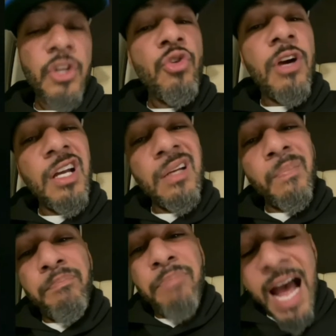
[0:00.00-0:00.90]
You
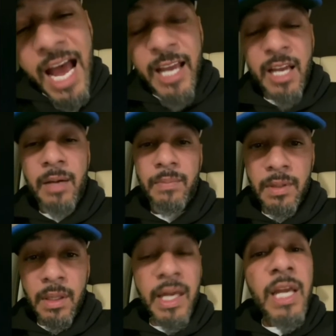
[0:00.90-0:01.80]
couldn't buy him.
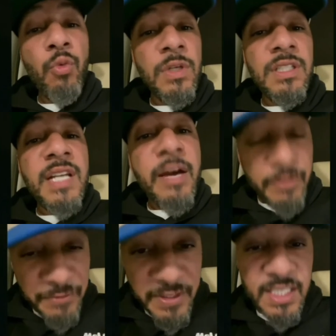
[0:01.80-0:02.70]
He was
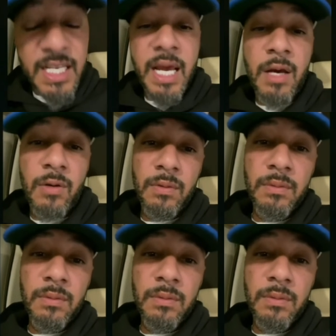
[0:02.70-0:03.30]
never for sale.